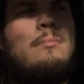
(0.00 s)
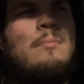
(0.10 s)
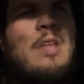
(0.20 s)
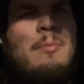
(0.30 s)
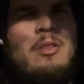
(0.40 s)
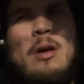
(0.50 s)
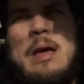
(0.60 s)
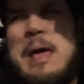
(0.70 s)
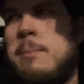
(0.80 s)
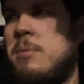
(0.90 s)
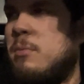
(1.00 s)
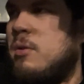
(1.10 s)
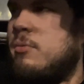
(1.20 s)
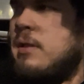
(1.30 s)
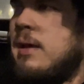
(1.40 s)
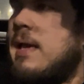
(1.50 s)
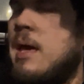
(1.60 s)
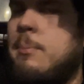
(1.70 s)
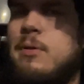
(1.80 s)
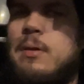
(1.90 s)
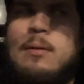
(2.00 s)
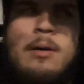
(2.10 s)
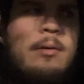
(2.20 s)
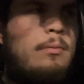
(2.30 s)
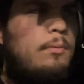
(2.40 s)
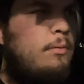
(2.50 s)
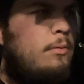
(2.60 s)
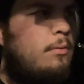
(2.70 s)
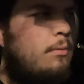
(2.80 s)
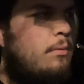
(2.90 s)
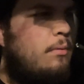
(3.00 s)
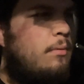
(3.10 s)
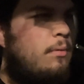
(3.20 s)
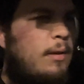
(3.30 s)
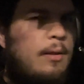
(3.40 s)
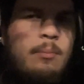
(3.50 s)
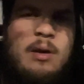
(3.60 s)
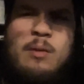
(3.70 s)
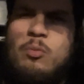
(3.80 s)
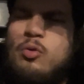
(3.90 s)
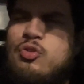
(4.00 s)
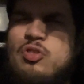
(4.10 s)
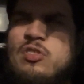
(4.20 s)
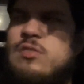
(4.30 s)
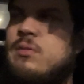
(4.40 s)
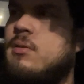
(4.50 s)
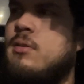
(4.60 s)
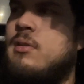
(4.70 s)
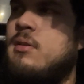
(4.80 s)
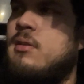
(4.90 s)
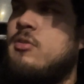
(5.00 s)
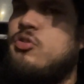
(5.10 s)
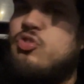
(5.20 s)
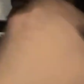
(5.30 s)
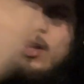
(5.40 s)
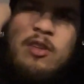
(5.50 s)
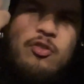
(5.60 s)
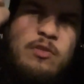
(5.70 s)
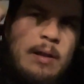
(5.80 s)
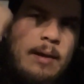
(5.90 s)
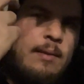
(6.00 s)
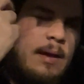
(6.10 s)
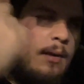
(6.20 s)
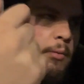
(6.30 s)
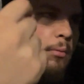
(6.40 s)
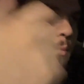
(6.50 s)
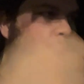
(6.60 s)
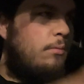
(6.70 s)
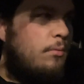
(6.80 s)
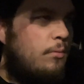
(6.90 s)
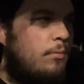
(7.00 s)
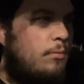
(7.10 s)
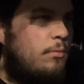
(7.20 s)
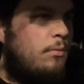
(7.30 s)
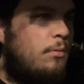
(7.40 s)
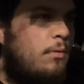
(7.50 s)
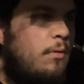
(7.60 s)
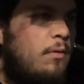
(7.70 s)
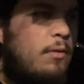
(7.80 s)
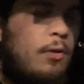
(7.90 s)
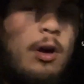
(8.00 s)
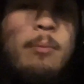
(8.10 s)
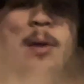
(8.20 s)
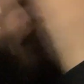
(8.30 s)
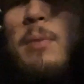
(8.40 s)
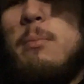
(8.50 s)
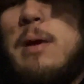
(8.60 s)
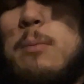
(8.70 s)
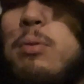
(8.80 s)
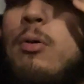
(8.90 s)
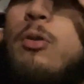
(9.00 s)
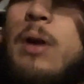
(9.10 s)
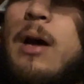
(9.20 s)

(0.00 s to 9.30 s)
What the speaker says: I mean, not happy, but I was like happier than now. And then my mood just changes like that, you know? So I might be bipolar, I